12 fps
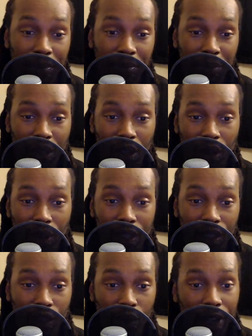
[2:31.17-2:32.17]

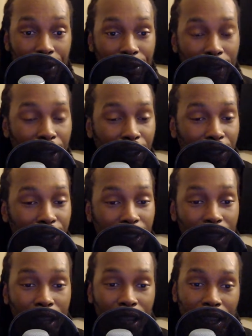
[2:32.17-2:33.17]
he's a great fighter.
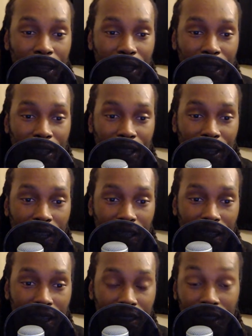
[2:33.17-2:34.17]

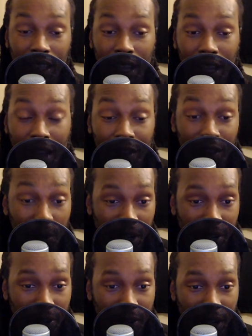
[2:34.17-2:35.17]
He's a light
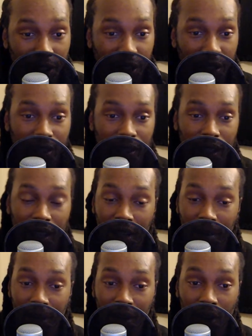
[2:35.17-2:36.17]
heavyweight fighter,
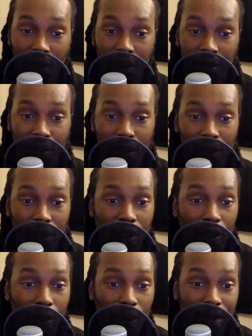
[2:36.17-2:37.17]
as far as moving
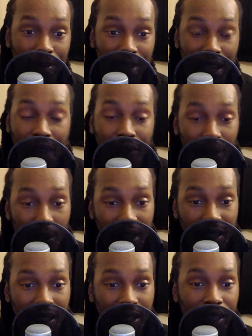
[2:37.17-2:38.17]
all the way up to
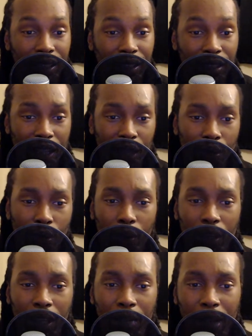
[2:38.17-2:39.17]
heavyweight and
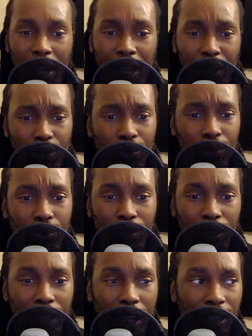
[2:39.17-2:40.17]
dethroning a man
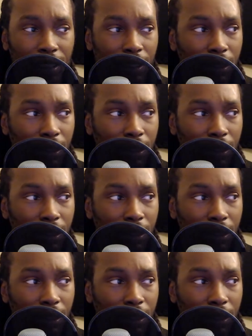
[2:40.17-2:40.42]
who's got